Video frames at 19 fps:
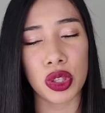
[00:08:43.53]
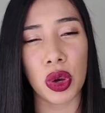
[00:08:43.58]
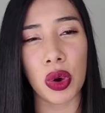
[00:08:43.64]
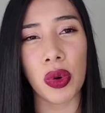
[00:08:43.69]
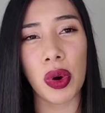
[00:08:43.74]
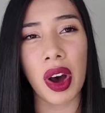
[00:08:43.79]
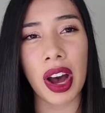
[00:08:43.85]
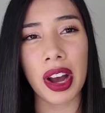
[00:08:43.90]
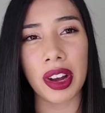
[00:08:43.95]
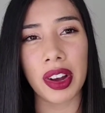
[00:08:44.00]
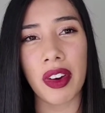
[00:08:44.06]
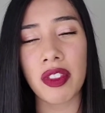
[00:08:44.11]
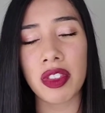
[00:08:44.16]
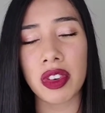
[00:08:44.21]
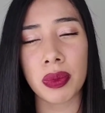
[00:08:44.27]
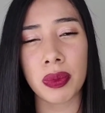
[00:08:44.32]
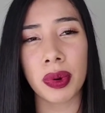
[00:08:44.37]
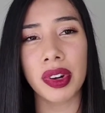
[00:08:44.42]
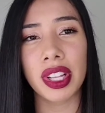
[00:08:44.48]
so
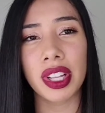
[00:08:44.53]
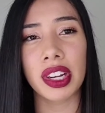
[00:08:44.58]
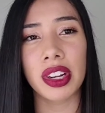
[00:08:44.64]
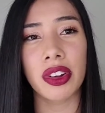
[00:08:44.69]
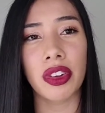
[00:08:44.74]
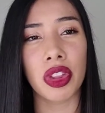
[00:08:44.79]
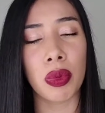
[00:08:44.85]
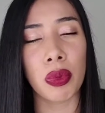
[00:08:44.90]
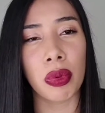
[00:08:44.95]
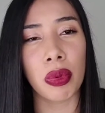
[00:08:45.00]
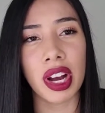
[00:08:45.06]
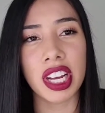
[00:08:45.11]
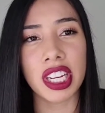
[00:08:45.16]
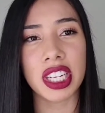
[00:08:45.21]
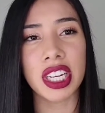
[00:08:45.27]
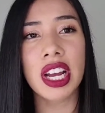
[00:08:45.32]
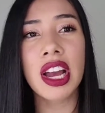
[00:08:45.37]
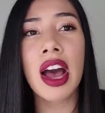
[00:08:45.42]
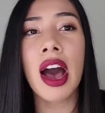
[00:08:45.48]
uncomfortable, let alone the
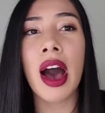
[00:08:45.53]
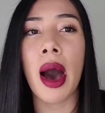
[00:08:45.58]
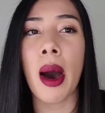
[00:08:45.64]
brush.